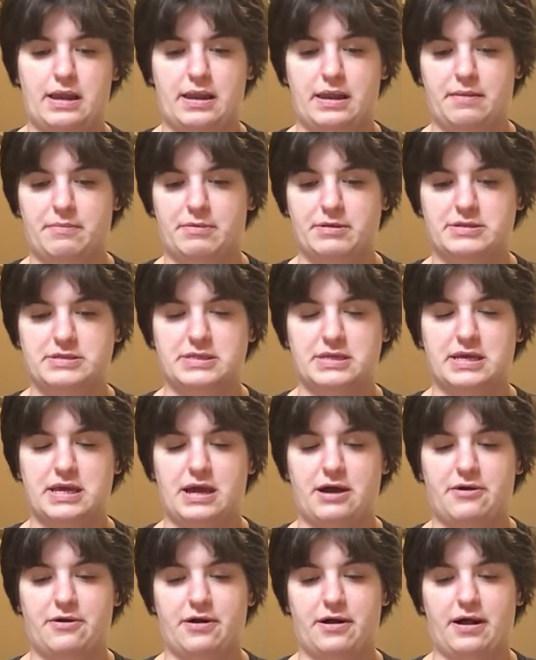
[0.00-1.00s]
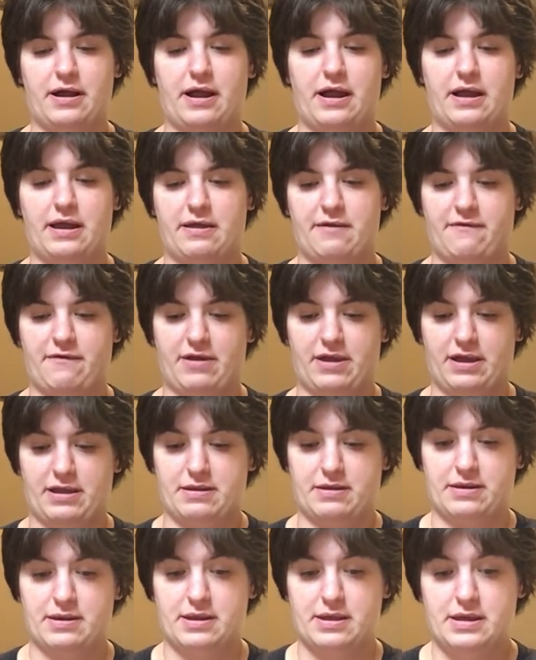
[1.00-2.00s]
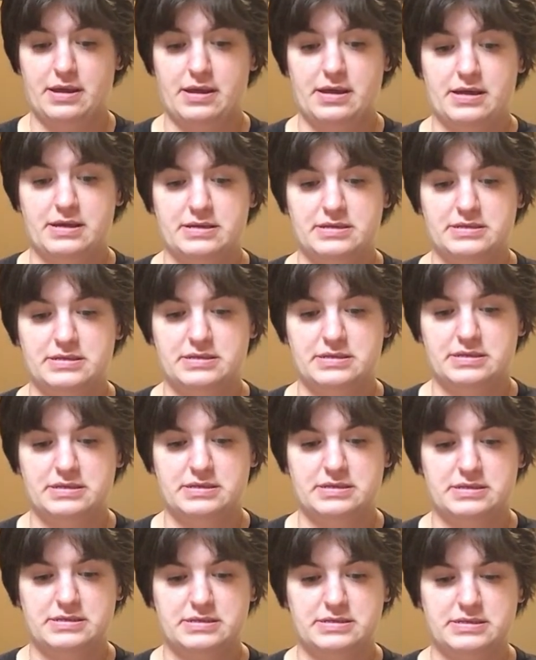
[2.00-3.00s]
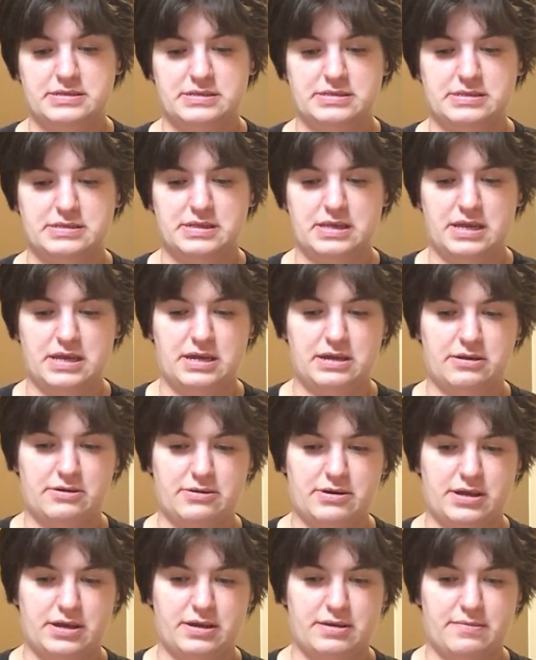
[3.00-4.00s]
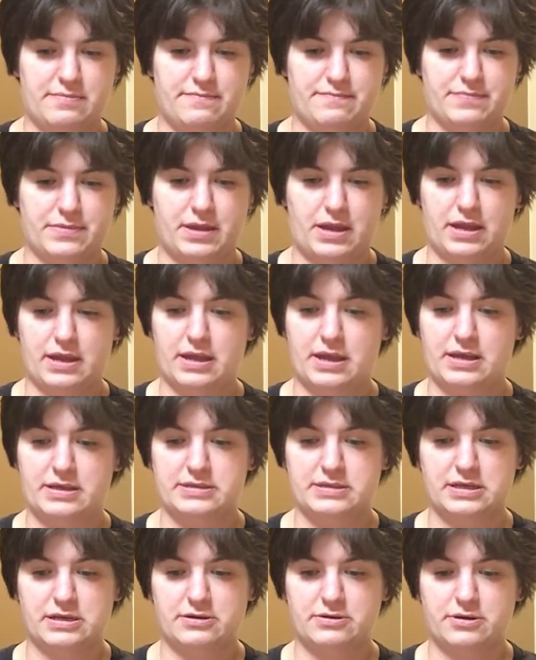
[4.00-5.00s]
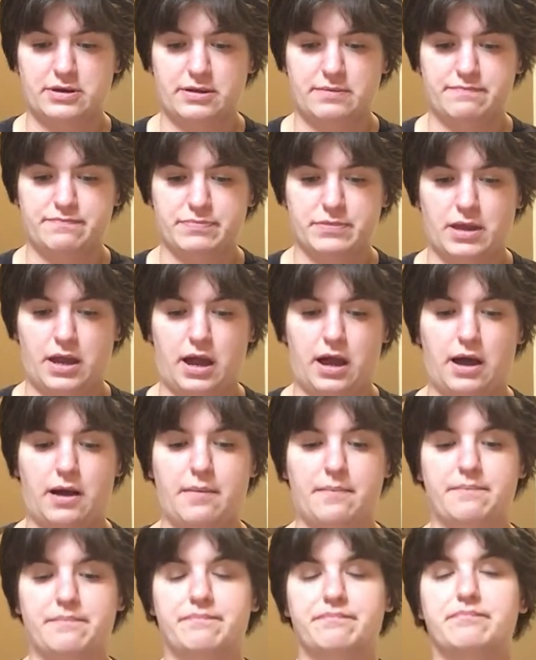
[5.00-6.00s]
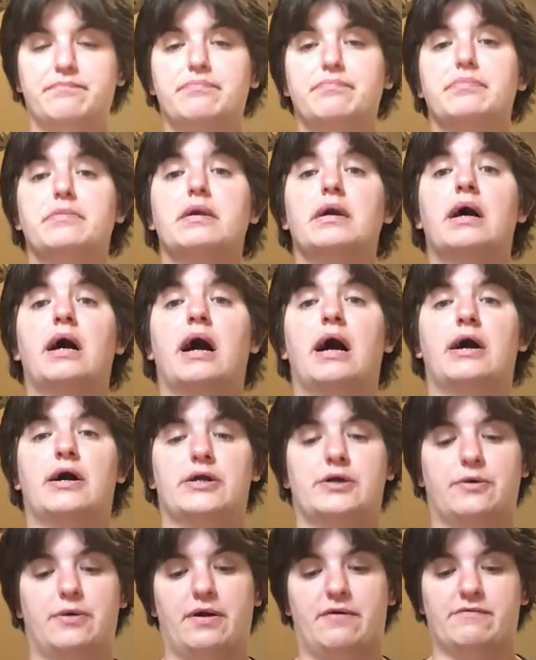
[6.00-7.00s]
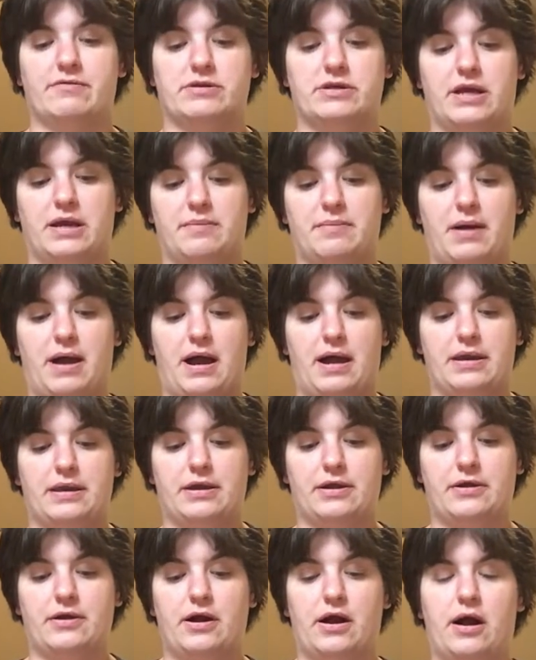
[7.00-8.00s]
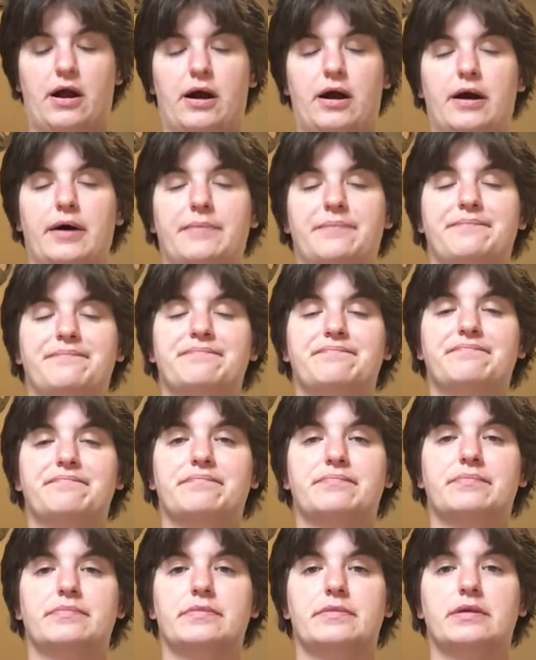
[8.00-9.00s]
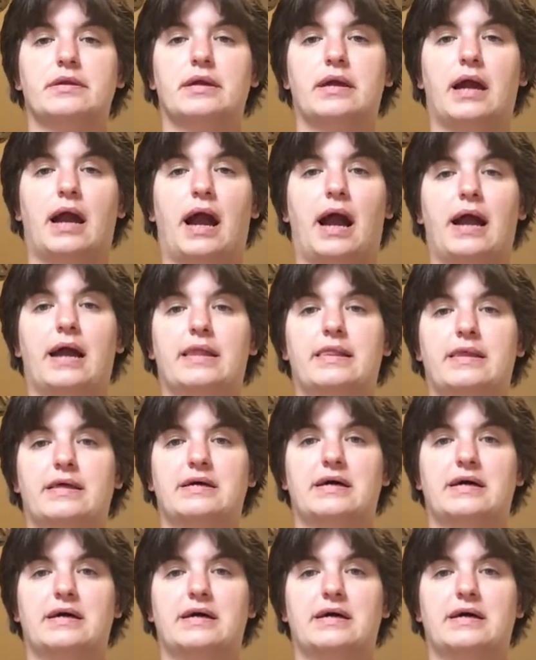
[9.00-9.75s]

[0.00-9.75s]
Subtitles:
let me see if I can say her name. I can't say her name. I don't have a name on here. I